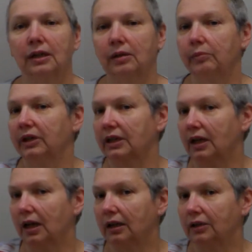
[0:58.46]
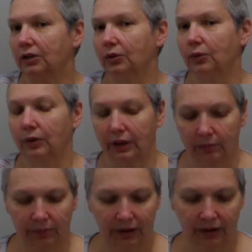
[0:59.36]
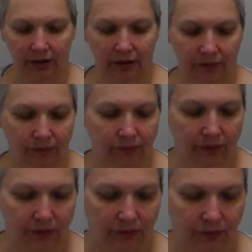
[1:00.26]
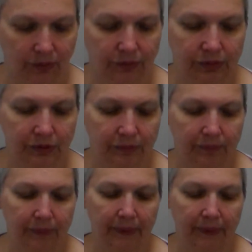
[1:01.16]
and it can be the color or it can be the fruit.